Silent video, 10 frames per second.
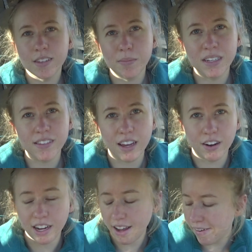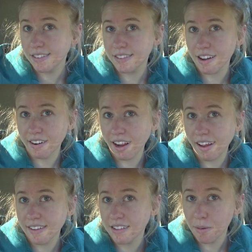Am I scary yet?
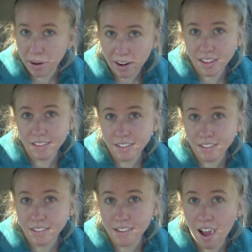Scary how bad I look?